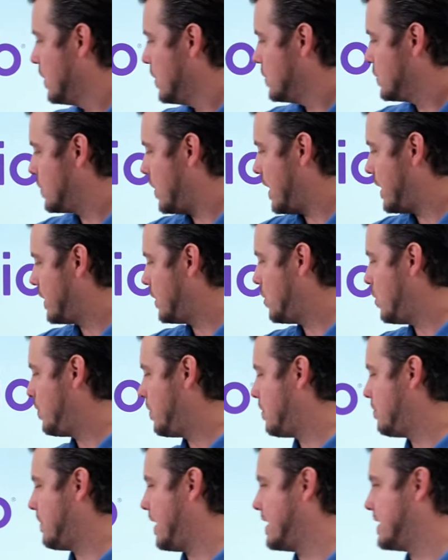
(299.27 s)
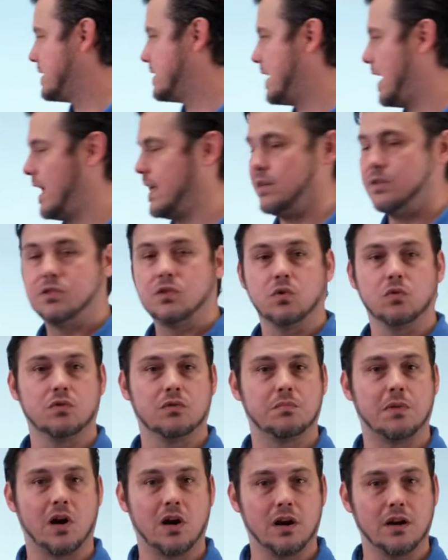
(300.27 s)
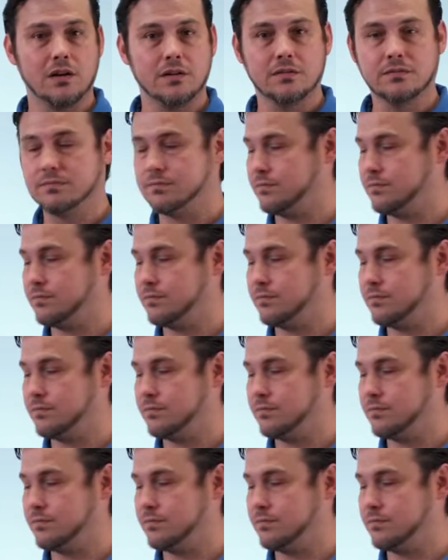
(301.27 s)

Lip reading: So I can open my side toolbar,